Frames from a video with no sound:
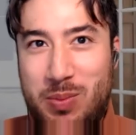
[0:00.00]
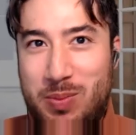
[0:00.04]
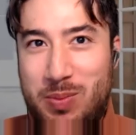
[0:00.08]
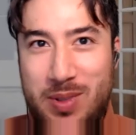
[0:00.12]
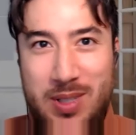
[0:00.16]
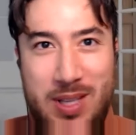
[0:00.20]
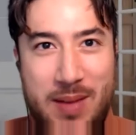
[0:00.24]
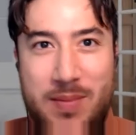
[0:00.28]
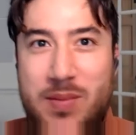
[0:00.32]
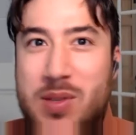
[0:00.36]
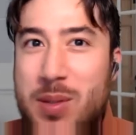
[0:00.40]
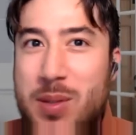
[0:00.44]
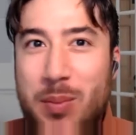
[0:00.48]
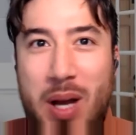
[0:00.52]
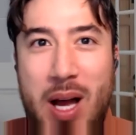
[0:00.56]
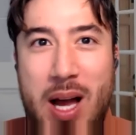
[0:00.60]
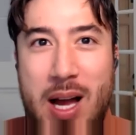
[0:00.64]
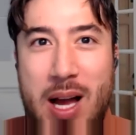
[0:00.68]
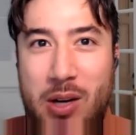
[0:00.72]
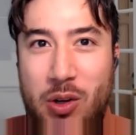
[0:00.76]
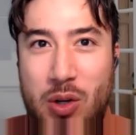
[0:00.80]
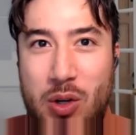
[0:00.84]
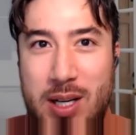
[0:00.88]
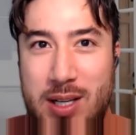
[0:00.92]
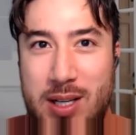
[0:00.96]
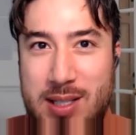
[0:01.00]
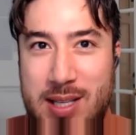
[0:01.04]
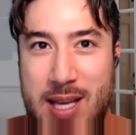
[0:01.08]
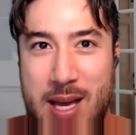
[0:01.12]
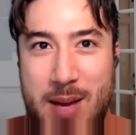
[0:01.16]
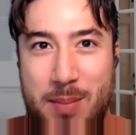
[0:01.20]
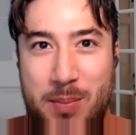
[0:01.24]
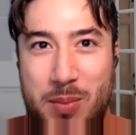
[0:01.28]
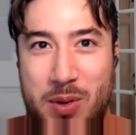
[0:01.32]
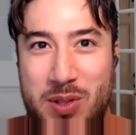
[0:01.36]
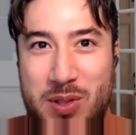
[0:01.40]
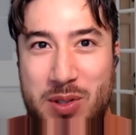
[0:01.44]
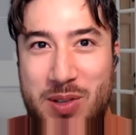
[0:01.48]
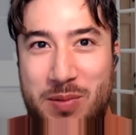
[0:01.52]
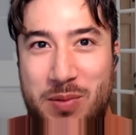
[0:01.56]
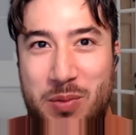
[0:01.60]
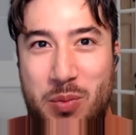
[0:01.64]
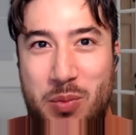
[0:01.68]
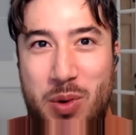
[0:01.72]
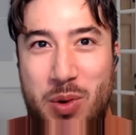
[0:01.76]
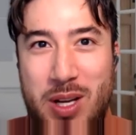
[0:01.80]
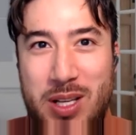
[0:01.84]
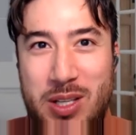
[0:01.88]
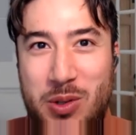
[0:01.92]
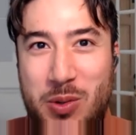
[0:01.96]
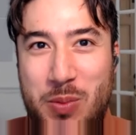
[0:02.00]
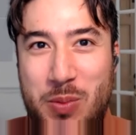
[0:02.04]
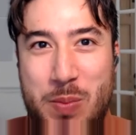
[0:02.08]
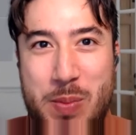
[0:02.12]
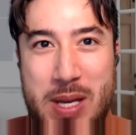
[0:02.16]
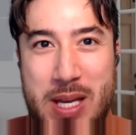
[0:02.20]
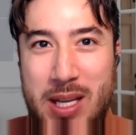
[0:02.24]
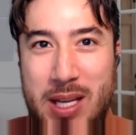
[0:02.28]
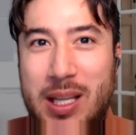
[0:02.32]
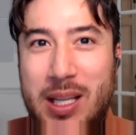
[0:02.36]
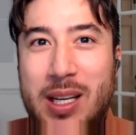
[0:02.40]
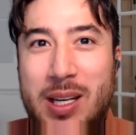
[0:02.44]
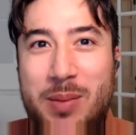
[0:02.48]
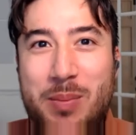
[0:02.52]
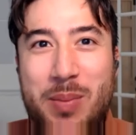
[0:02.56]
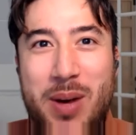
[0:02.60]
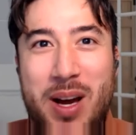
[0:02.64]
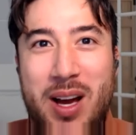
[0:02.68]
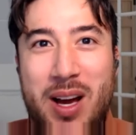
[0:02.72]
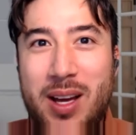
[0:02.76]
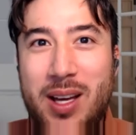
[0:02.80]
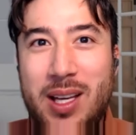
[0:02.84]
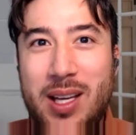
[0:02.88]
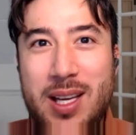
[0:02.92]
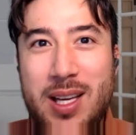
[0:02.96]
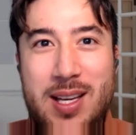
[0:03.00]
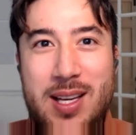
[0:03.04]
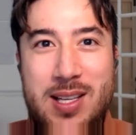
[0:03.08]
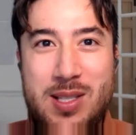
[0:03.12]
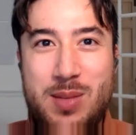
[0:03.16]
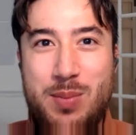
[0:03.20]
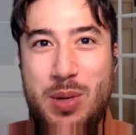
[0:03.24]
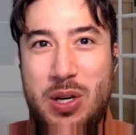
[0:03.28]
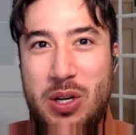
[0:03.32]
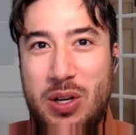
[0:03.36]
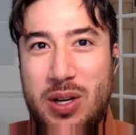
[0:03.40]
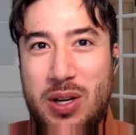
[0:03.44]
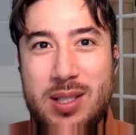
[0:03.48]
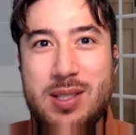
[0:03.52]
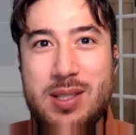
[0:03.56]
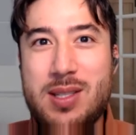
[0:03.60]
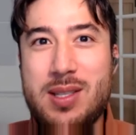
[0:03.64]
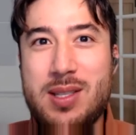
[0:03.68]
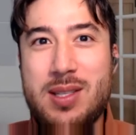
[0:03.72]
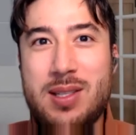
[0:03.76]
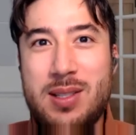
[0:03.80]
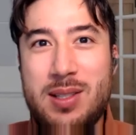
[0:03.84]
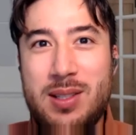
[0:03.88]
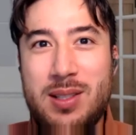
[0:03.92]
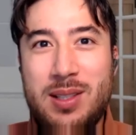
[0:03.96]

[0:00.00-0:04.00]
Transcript: give some concrete examples of what you mean by experience?